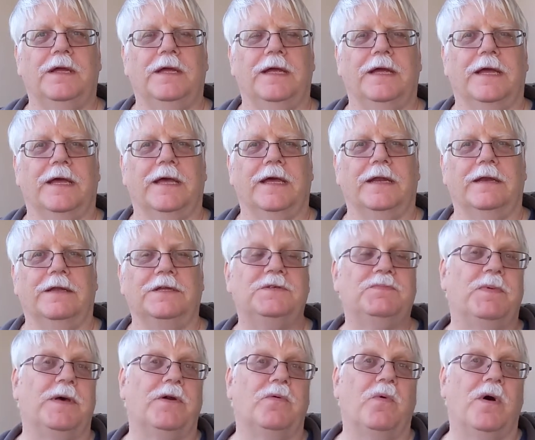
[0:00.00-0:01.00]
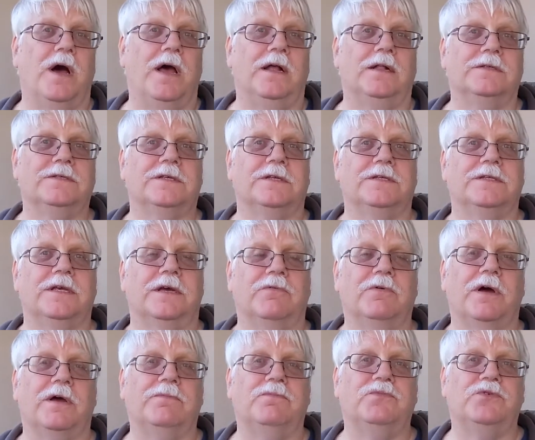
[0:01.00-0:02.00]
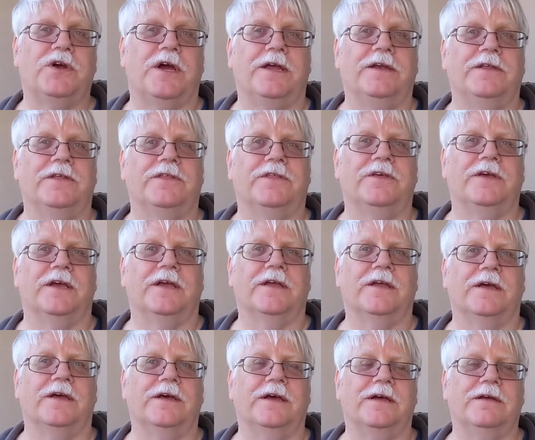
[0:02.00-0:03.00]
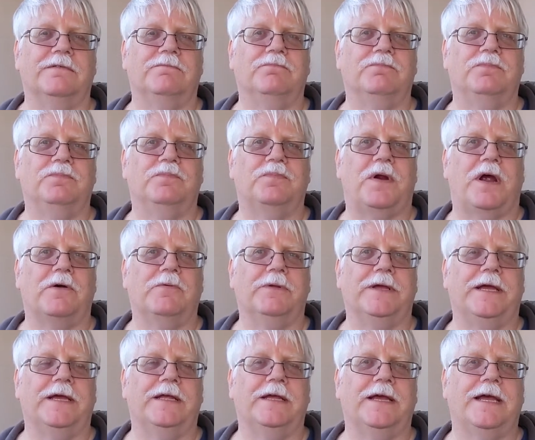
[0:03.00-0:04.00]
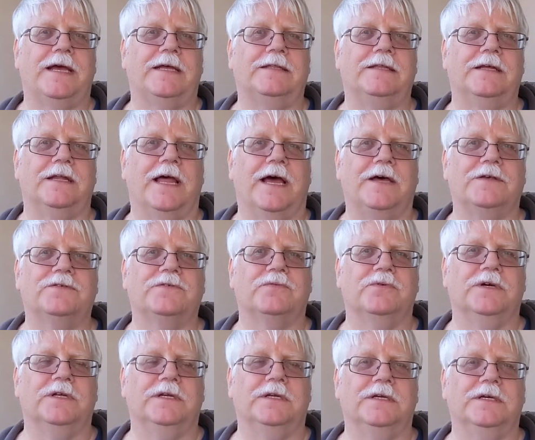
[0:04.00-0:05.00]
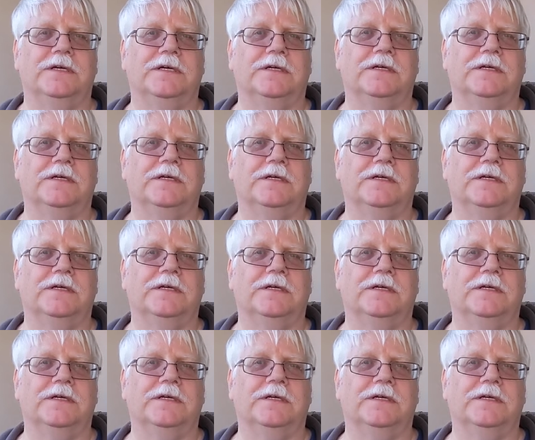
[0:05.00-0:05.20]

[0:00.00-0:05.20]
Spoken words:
And it's been a while since I'm trying to think. I probably had the last one